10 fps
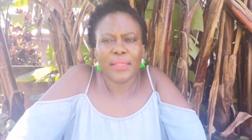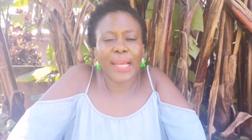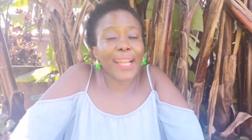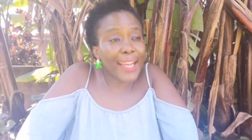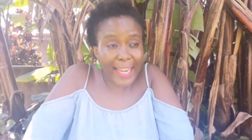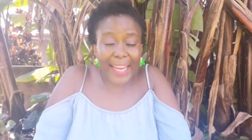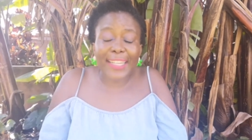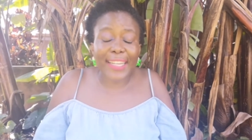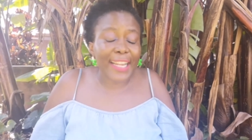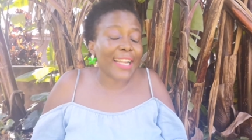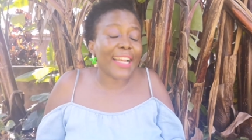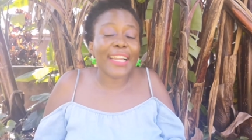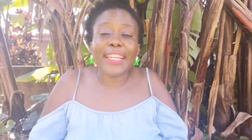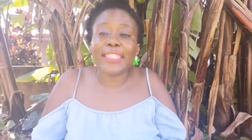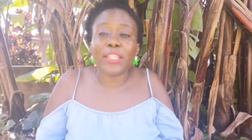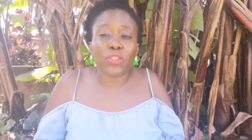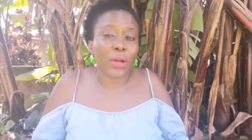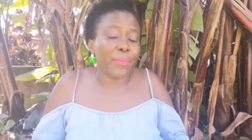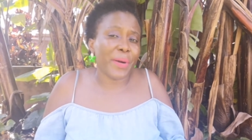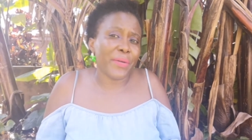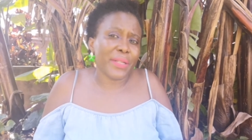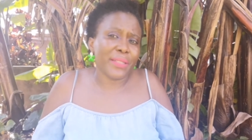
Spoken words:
Let us just talk about